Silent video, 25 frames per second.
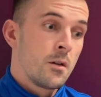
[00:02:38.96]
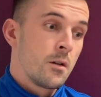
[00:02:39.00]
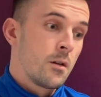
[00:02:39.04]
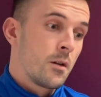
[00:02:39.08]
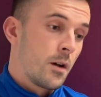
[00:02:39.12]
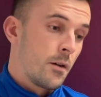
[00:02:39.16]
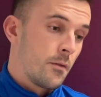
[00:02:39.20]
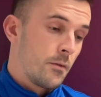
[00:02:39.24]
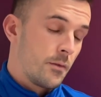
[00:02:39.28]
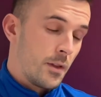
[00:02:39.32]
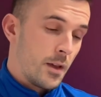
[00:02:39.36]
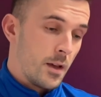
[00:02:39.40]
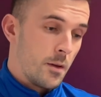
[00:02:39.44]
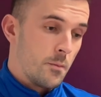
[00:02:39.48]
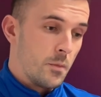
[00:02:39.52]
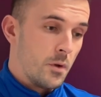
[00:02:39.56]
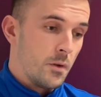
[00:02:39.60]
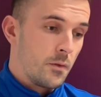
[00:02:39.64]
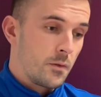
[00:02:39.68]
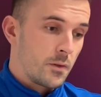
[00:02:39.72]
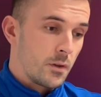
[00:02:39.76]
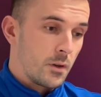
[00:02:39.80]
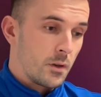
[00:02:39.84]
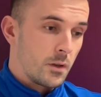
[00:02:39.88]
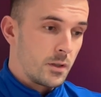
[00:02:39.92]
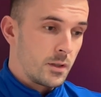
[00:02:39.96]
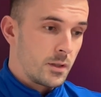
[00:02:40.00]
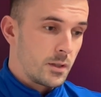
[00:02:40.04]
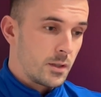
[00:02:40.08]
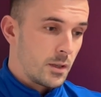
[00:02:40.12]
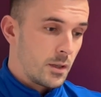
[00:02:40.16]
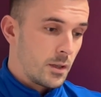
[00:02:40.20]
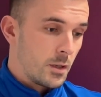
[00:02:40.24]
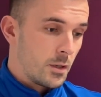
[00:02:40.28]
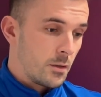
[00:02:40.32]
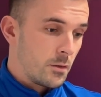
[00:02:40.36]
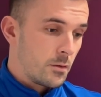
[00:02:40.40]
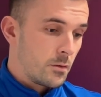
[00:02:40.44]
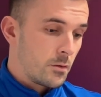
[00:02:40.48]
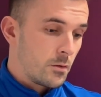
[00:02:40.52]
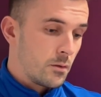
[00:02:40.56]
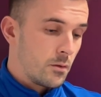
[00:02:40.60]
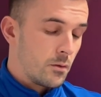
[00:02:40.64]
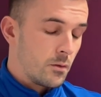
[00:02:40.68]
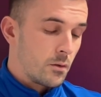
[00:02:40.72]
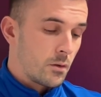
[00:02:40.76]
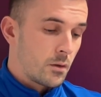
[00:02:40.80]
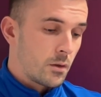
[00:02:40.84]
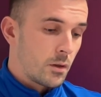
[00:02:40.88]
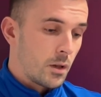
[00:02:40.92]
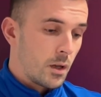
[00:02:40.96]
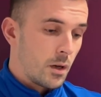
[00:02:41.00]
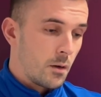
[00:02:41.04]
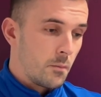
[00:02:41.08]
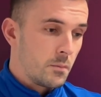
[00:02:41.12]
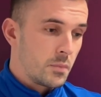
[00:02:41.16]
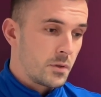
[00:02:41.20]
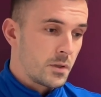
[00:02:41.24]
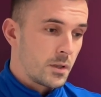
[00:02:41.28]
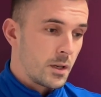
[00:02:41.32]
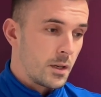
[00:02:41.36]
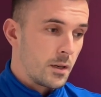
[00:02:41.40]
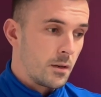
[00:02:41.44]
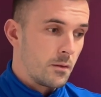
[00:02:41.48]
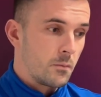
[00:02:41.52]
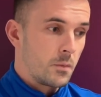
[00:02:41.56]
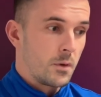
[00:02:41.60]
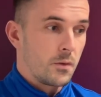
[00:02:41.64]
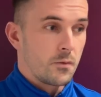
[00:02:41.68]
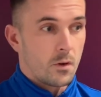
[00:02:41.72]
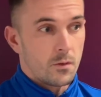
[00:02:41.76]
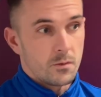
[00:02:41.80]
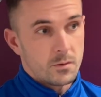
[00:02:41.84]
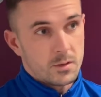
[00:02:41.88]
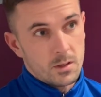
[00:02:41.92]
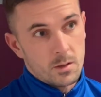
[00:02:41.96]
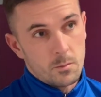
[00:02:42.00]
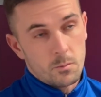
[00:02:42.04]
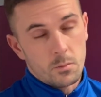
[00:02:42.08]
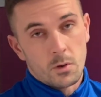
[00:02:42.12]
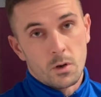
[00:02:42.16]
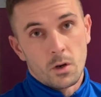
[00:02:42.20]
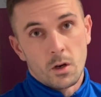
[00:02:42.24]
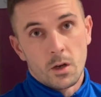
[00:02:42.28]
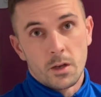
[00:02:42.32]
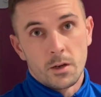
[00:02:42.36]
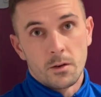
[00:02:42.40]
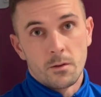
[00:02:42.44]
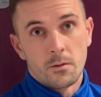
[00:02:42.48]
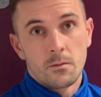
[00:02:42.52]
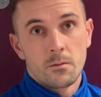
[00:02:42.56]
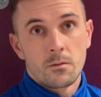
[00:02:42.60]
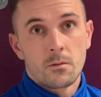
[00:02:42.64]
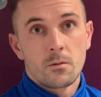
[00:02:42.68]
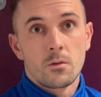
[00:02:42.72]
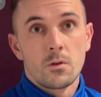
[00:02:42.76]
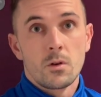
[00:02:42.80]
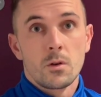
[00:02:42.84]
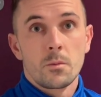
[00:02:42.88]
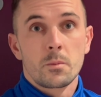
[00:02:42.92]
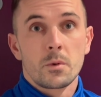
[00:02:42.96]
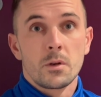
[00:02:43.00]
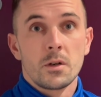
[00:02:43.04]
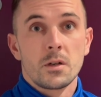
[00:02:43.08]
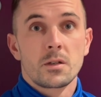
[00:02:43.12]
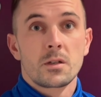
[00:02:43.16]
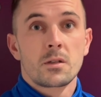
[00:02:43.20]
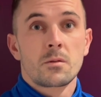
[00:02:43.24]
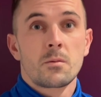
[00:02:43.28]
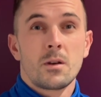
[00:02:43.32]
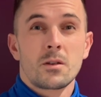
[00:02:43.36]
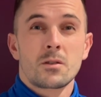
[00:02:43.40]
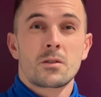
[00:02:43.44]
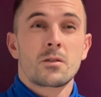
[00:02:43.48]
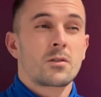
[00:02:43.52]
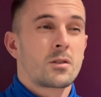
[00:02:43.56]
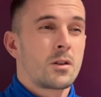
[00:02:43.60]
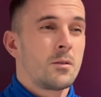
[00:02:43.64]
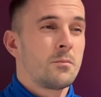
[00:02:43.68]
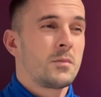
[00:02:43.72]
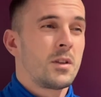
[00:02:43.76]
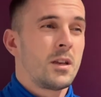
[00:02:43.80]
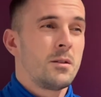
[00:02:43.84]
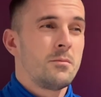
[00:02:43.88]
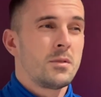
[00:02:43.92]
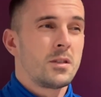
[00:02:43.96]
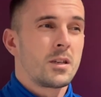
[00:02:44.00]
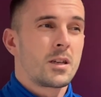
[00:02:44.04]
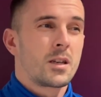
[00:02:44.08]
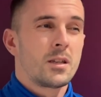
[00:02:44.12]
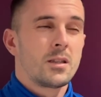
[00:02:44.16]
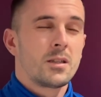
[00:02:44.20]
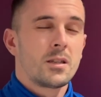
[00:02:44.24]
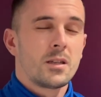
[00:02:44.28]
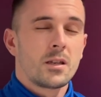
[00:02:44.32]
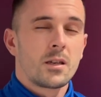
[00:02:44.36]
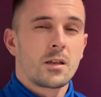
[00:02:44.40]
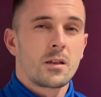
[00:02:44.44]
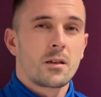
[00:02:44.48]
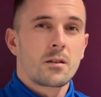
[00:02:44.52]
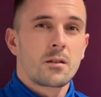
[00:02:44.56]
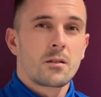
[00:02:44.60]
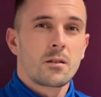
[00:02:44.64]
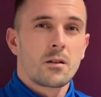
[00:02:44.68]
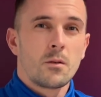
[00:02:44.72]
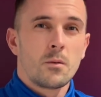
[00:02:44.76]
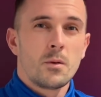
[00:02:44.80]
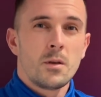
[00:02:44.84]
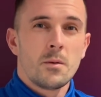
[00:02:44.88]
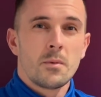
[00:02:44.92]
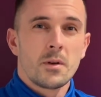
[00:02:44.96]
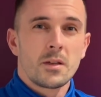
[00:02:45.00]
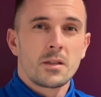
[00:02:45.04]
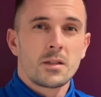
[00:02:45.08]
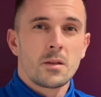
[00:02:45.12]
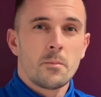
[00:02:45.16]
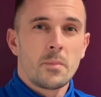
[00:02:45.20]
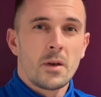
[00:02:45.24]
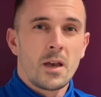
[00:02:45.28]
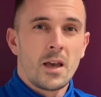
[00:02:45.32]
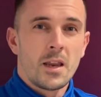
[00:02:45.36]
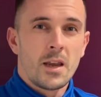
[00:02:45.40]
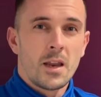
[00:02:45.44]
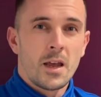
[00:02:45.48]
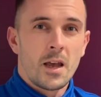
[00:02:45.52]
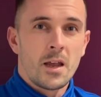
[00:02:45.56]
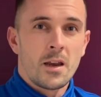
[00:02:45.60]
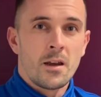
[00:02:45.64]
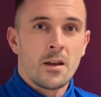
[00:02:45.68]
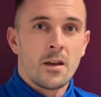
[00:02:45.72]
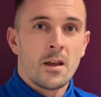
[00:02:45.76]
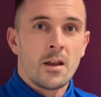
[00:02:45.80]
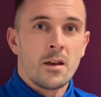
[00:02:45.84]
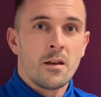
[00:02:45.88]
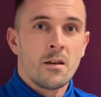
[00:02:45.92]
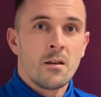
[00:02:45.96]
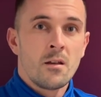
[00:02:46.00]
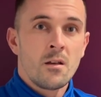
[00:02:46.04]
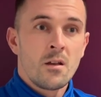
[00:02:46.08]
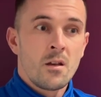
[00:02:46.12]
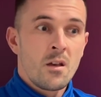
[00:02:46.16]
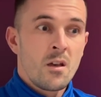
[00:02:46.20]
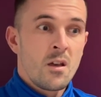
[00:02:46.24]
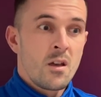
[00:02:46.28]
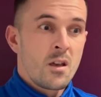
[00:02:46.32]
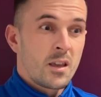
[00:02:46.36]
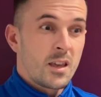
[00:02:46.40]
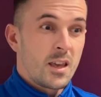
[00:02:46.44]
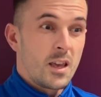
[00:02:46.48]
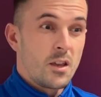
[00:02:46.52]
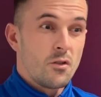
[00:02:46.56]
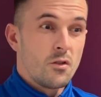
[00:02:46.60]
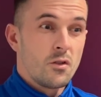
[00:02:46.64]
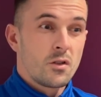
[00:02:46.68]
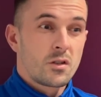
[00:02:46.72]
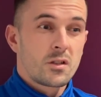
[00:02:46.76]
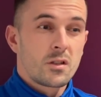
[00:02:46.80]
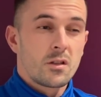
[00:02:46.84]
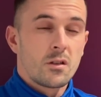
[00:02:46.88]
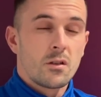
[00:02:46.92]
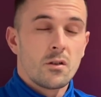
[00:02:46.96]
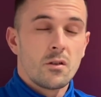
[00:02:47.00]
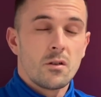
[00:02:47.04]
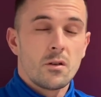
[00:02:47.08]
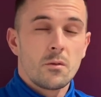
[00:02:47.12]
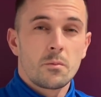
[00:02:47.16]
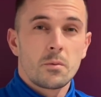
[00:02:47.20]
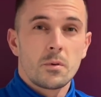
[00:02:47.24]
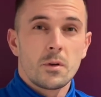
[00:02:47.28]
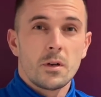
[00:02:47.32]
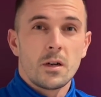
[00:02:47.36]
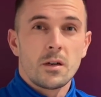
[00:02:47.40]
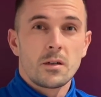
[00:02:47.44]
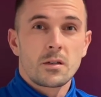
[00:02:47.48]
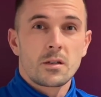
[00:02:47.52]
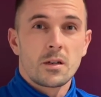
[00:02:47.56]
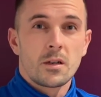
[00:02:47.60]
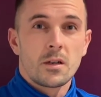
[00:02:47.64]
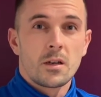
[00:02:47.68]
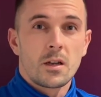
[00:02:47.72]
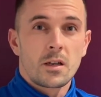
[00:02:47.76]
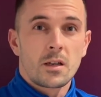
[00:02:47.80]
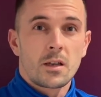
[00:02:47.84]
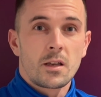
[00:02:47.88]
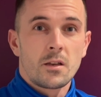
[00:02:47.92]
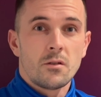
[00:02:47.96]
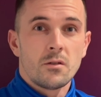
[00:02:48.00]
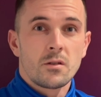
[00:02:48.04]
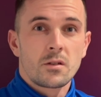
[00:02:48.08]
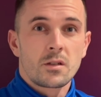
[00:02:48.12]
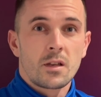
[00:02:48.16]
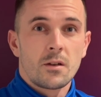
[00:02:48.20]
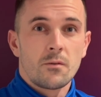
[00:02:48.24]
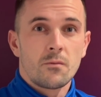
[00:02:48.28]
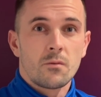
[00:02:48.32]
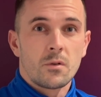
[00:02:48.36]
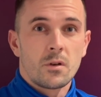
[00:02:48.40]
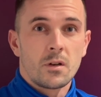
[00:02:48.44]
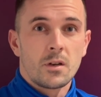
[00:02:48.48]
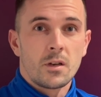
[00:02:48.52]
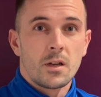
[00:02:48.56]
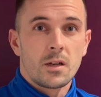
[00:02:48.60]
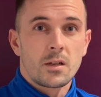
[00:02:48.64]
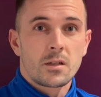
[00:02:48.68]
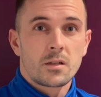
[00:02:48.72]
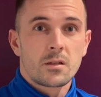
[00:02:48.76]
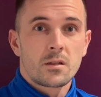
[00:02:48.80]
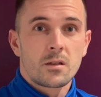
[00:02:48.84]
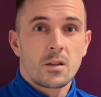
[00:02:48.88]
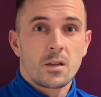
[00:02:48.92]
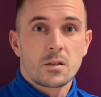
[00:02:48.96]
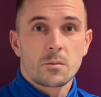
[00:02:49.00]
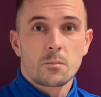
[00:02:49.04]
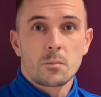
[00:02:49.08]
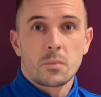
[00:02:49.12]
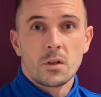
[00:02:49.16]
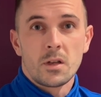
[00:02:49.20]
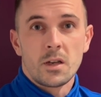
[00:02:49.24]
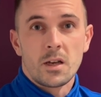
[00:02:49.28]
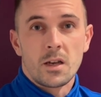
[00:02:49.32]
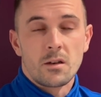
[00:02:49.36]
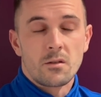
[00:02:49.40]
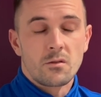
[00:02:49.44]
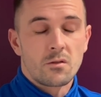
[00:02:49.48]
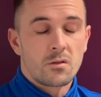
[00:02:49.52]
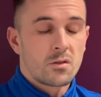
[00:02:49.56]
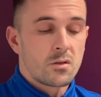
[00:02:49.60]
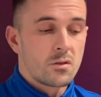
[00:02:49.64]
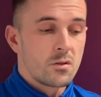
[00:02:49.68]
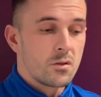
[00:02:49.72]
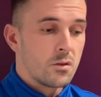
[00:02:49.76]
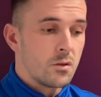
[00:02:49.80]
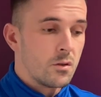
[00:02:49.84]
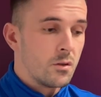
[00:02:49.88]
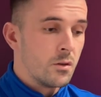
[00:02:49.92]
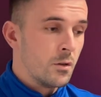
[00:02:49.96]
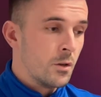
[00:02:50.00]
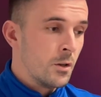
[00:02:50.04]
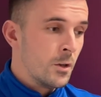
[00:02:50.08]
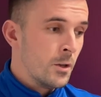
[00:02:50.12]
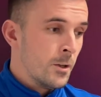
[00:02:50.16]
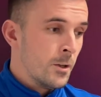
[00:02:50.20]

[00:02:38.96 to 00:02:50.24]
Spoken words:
have then moved on to new clubs, and we've obviously brought in new players as well. So sometimes it can take a wee bit to bed in and get used to the new players and then get used to everyone that's playing. So